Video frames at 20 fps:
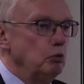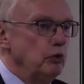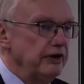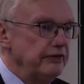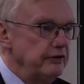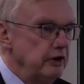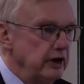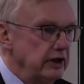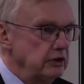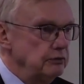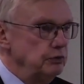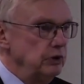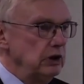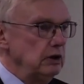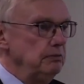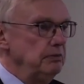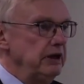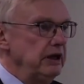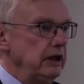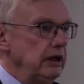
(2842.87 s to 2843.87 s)
Whether it
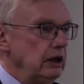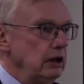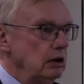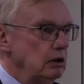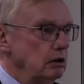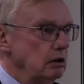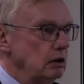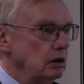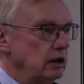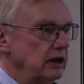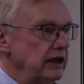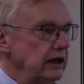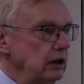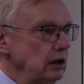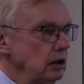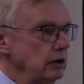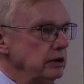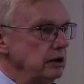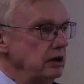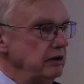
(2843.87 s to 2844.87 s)
will be
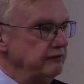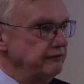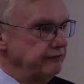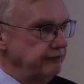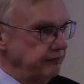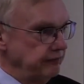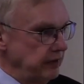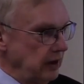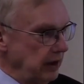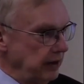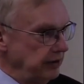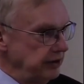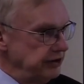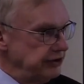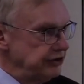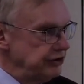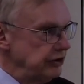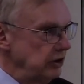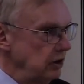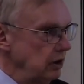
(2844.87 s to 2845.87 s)
killed if there
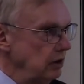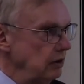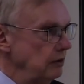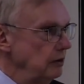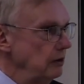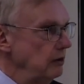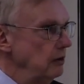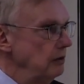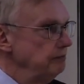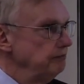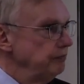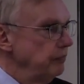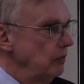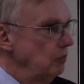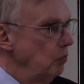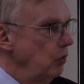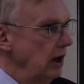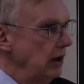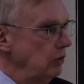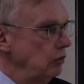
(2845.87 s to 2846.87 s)
is uh,
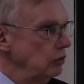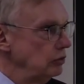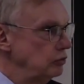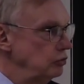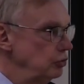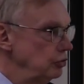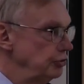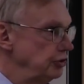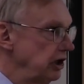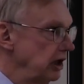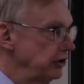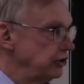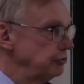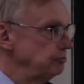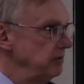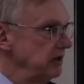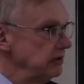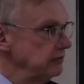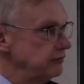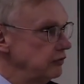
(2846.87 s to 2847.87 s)
one or two
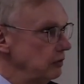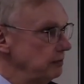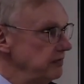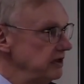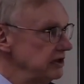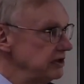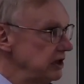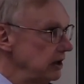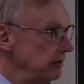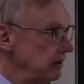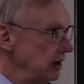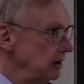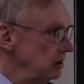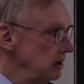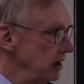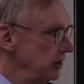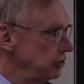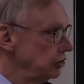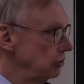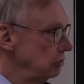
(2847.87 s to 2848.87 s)
judgments from this and that
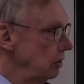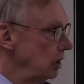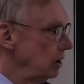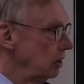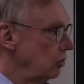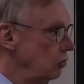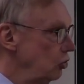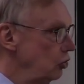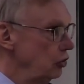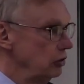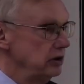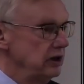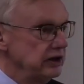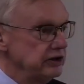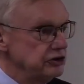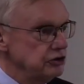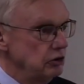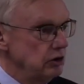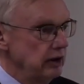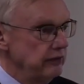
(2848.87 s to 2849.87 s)
national court,
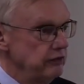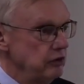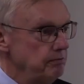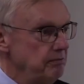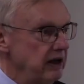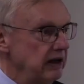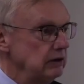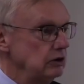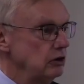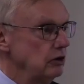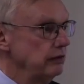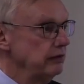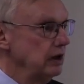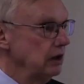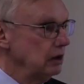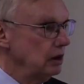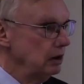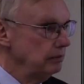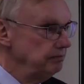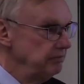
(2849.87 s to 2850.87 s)
that's another matter.
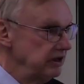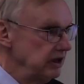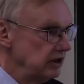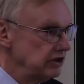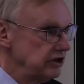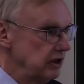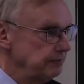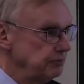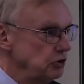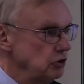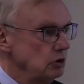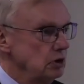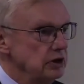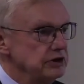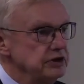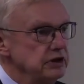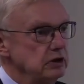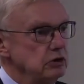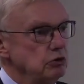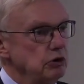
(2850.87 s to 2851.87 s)
There can be
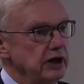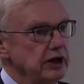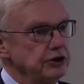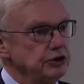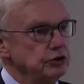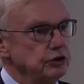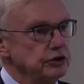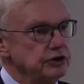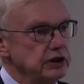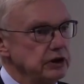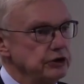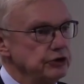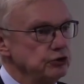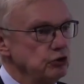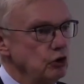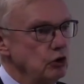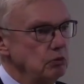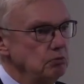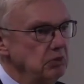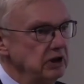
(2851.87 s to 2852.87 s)
exceptional situations and
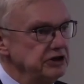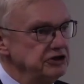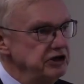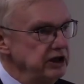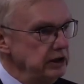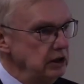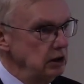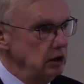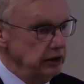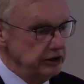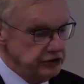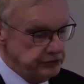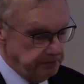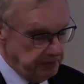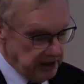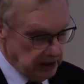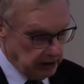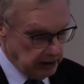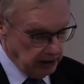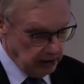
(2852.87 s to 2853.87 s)
so on. But generally
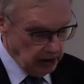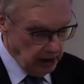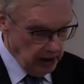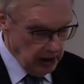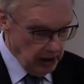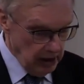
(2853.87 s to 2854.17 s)
speaking,